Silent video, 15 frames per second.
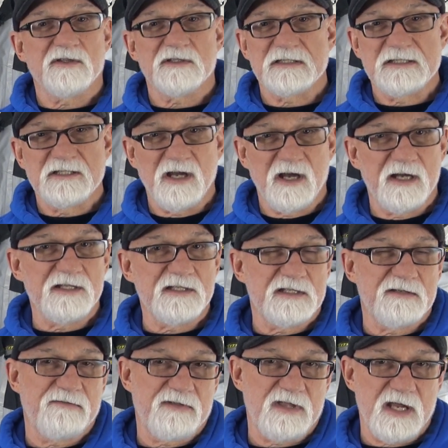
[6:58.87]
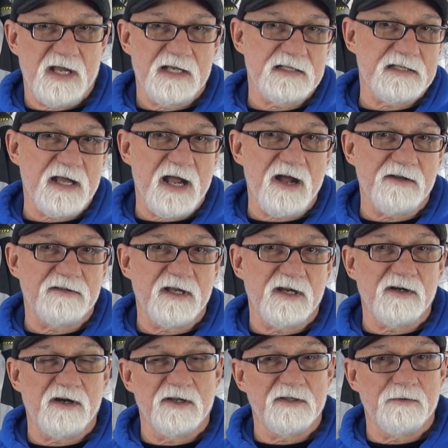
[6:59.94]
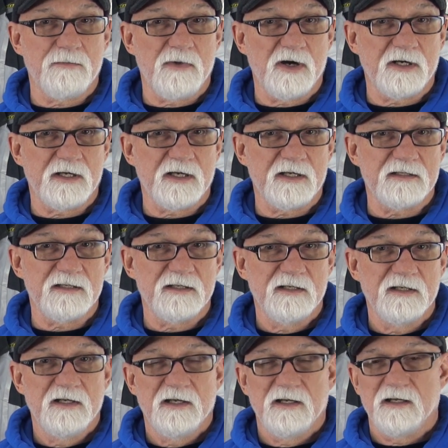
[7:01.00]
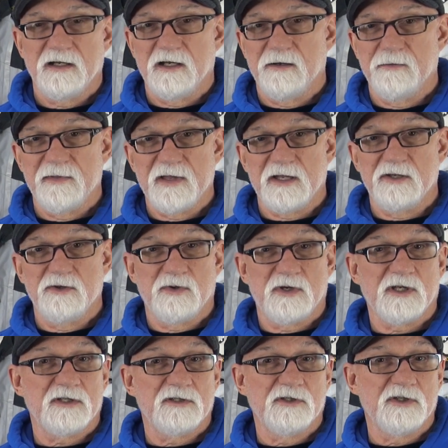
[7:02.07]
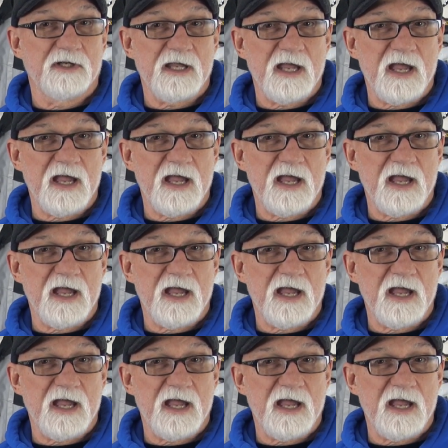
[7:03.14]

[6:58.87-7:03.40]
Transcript: there's tons of things out there on the market that you can look